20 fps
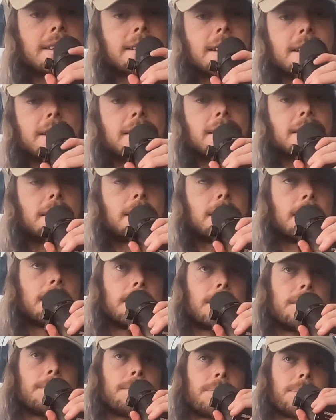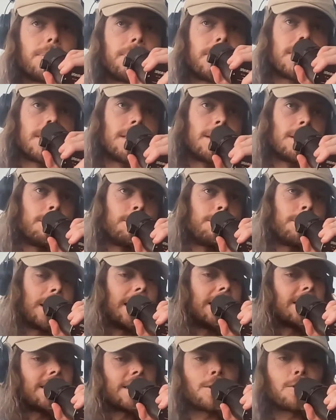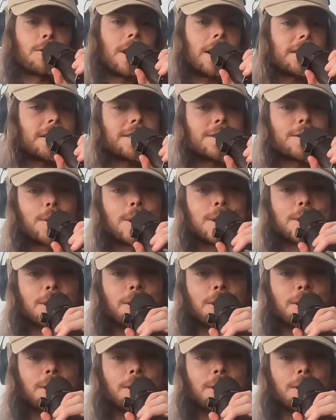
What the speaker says: sense. But it's the grass is always